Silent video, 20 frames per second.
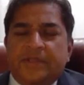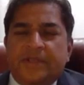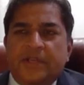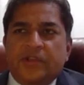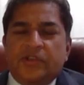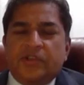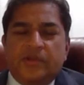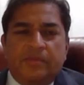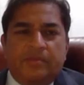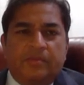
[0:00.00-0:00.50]

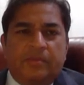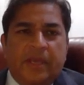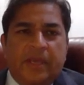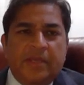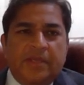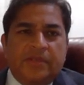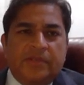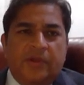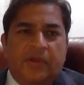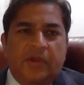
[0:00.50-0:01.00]
decision
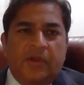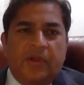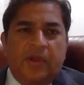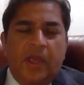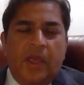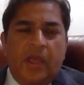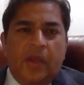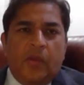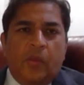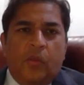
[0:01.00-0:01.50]
based
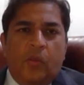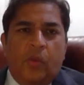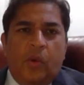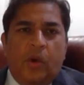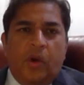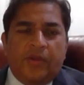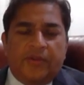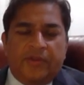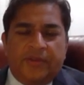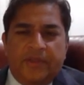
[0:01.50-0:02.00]
on
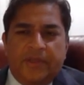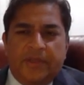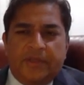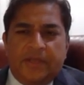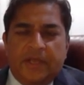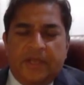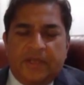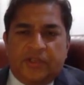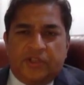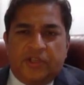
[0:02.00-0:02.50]
what
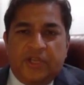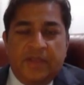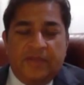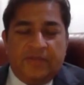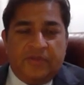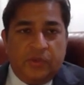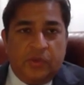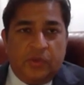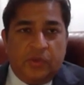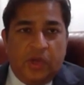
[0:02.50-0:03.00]

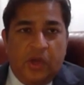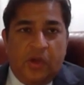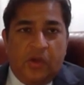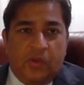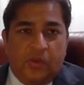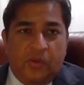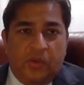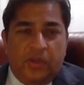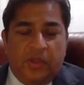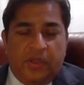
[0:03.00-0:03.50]
achieves your
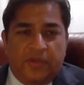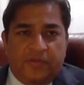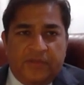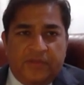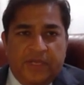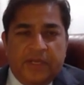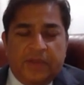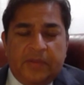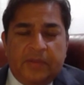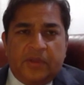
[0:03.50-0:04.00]
goal of
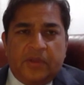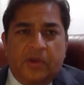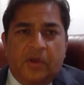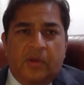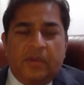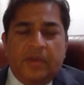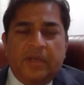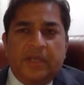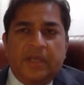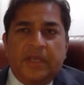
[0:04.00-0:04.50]
dealing with
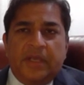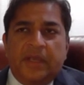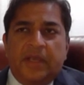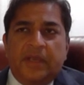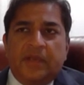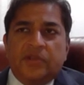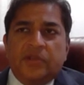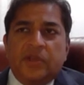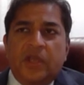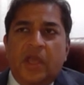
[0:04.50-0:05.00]
carbon
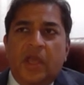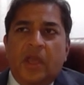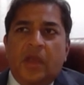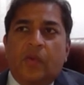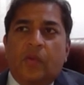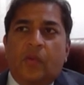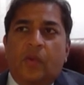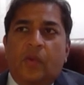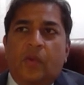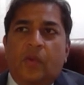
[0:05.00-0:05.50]
leakage,
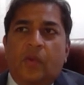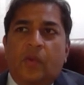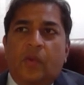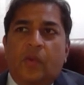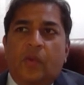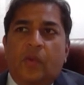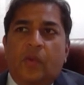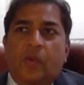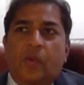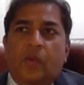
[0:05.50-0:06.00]
while
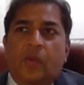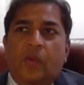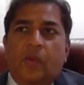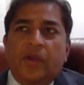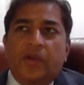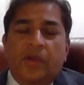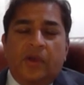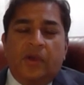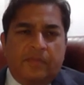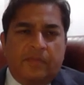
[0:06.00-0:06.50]

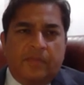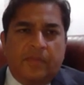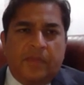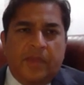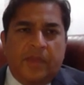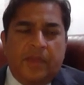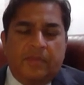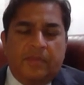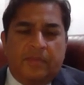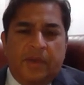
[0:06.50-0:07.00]

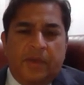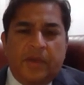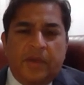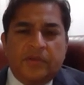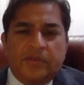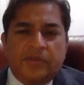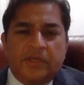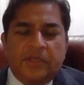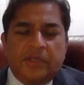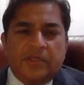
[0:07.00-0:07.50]
not
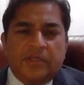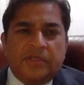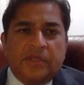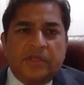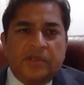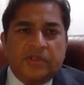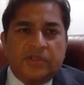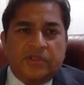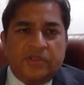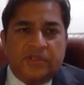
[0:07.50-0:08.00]

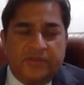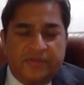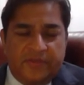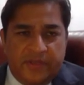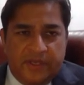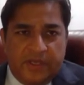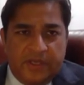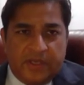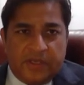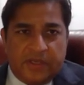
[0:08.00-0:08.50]
imposing
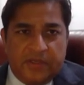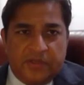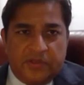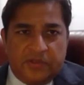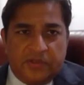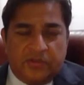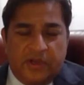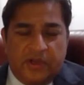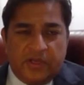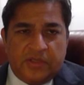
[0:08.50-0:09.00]
such
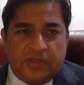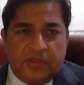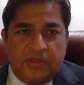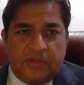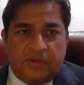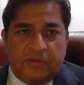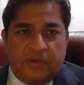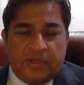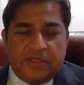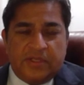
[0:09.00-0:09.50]
severe
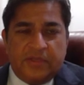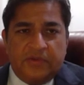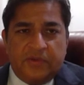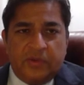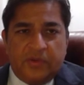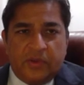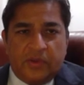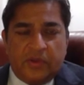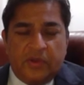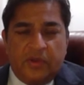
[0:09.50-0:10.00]
constraints on the
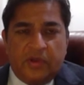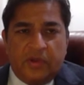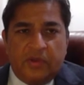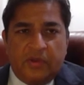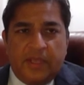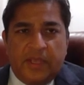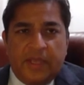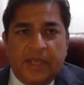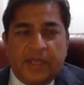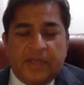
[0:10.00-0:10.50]
rest of your
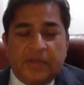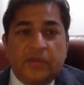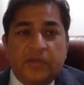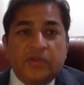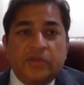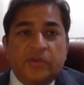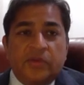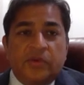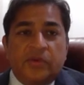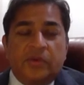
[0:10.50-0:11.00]
economy
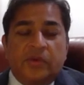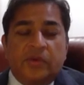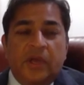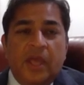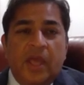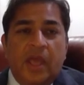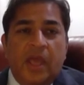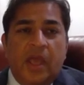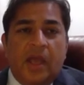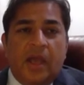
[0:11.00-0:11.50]
and on
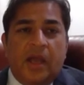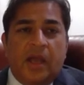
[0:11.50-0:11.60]
your